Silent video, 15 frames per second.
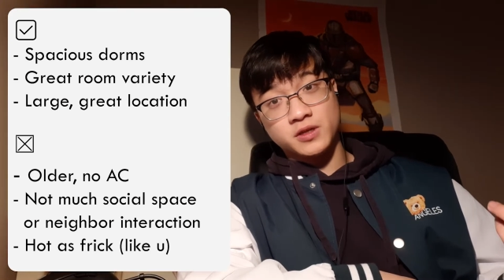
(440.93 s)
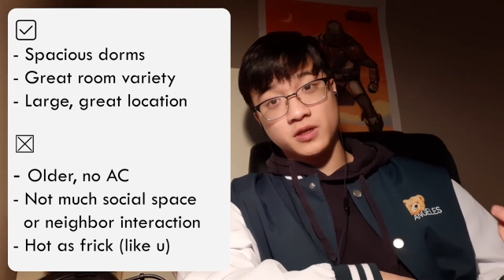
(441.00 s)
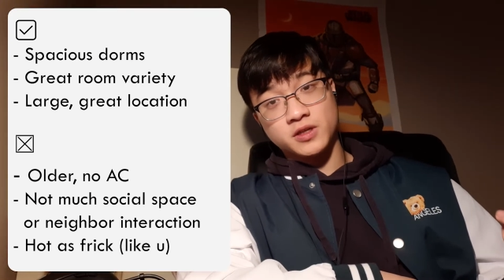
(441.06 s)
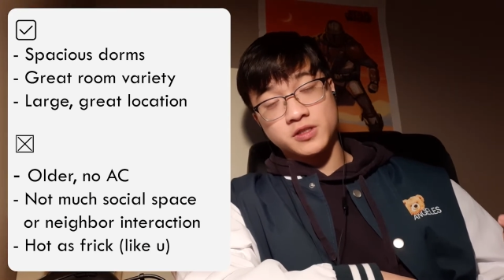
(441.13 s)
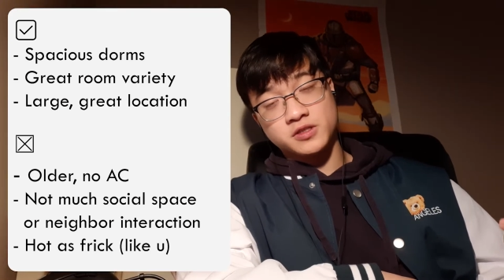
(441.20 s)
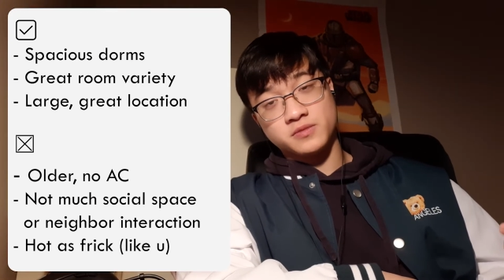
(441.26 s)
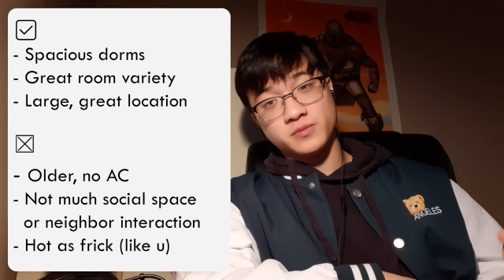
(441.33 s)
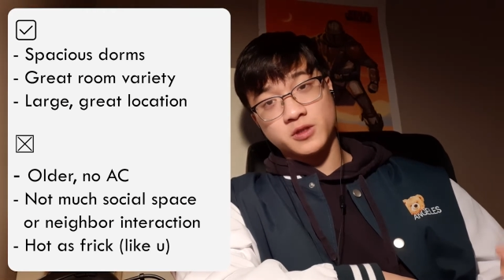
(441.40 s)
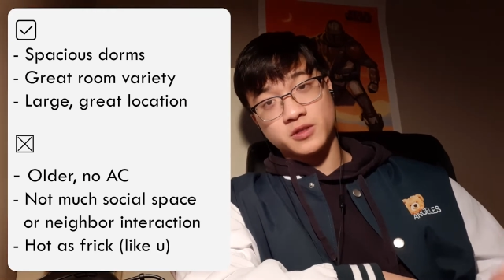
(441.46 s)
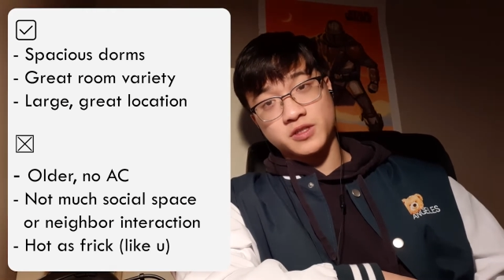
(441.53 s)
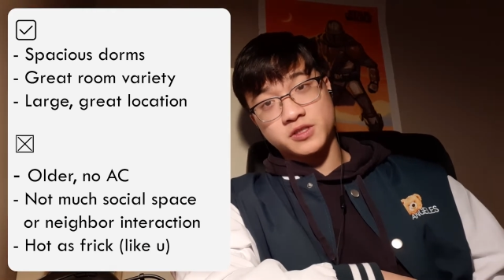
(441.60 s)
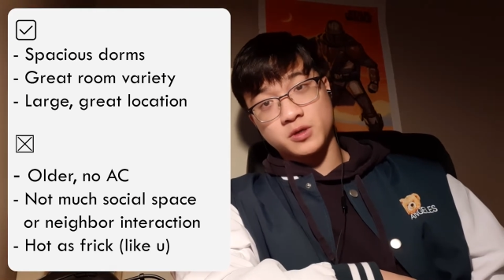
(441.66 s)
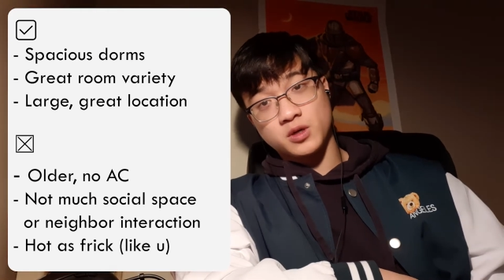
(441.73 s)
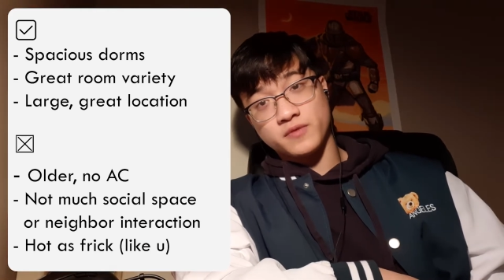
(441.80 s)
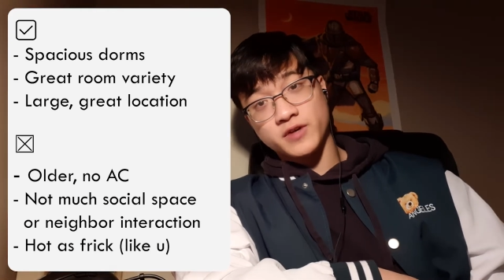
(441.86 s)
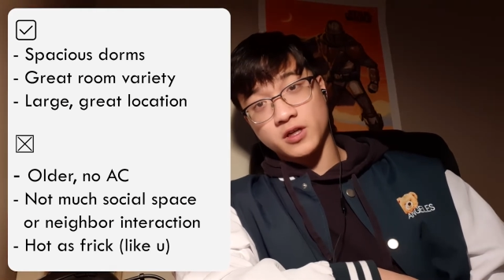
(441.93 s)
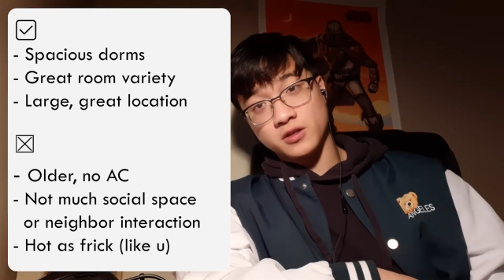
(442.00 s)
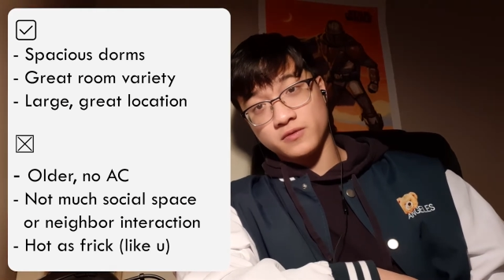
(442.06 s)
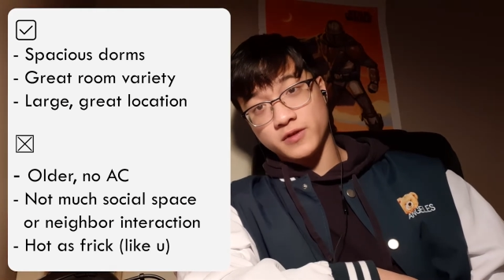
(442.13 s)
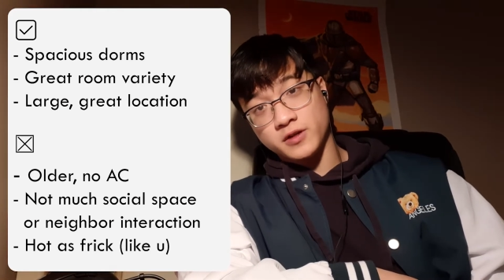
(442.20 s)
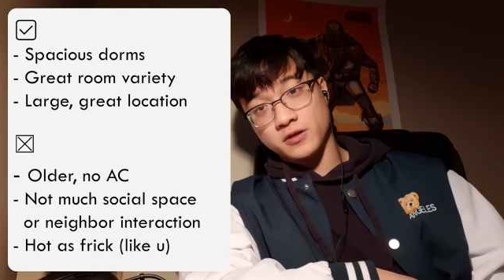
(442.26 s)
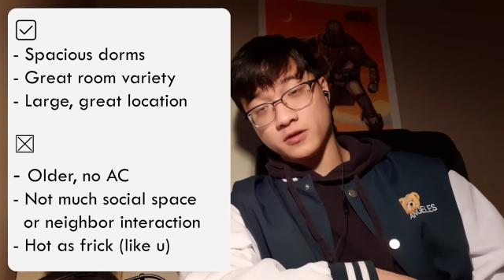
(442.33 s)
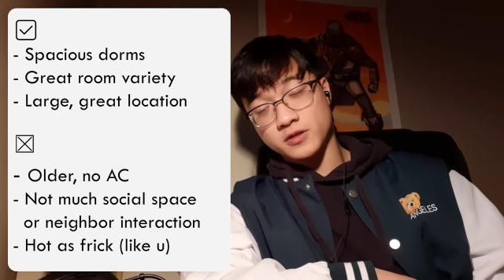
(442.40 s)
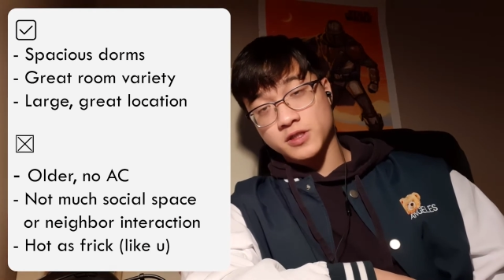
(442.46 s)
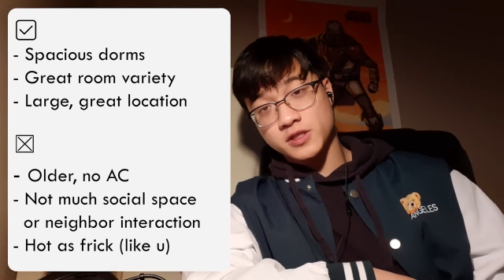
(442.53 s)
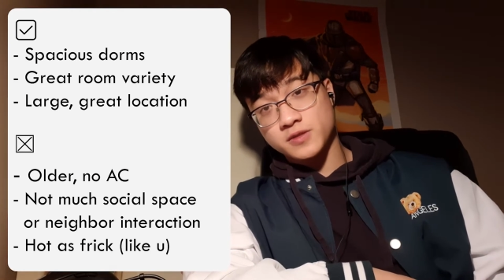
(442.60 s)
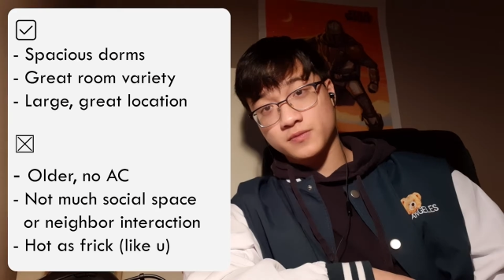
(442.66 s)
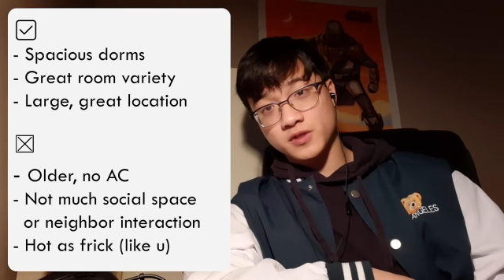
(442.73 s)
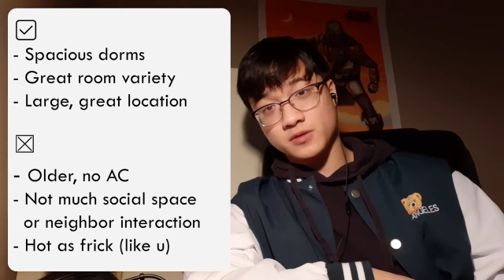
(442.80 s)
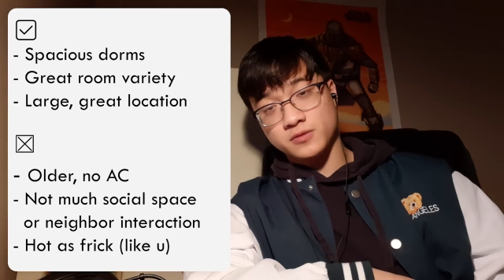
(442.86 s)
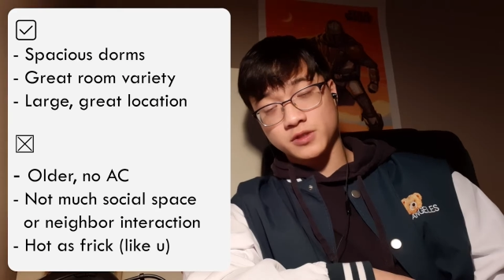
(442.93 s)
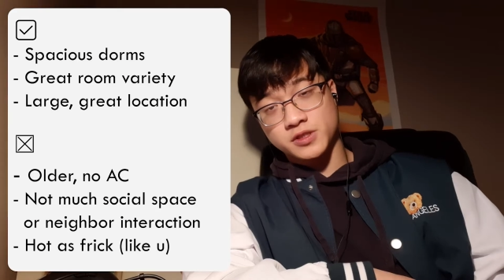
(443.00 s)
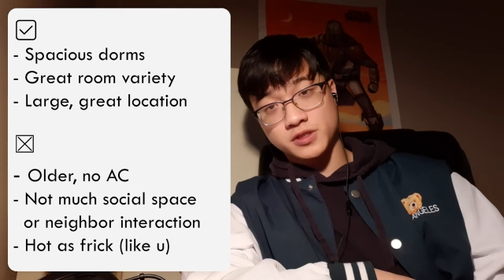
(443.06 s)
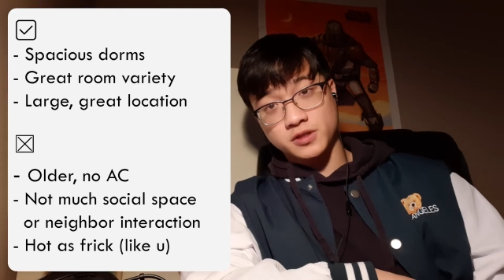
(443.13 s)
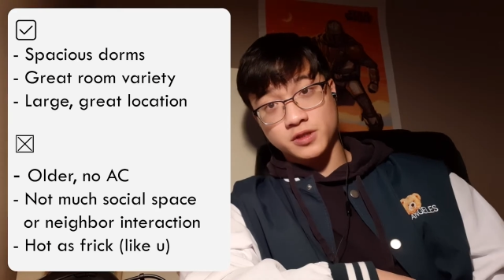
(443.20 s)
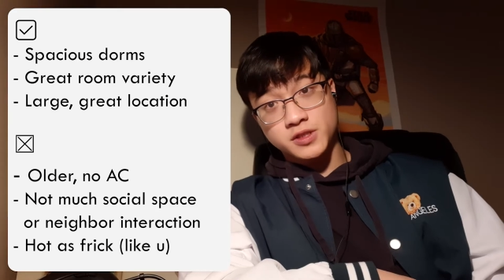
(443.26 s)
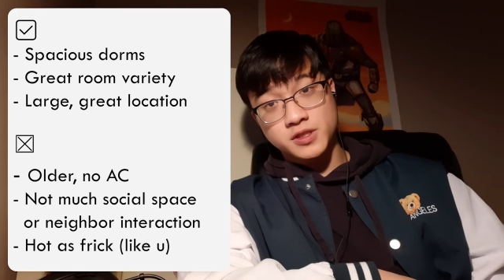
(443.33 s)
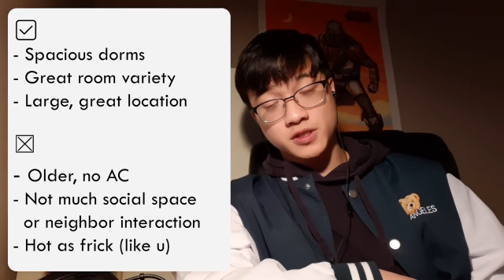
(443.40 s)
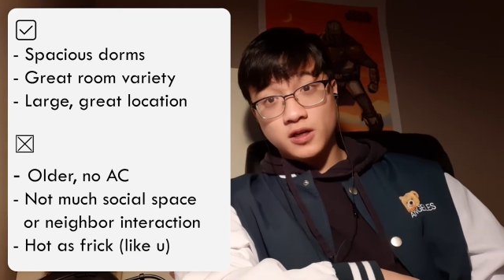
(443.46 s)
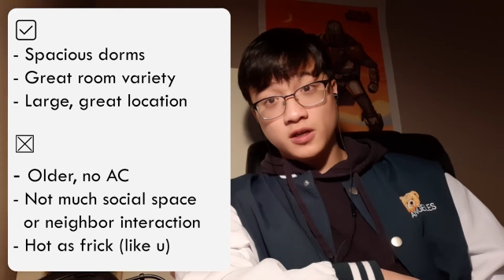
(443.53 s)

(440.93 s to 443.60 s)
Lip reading: and some buildings don't have elevators, which sucks.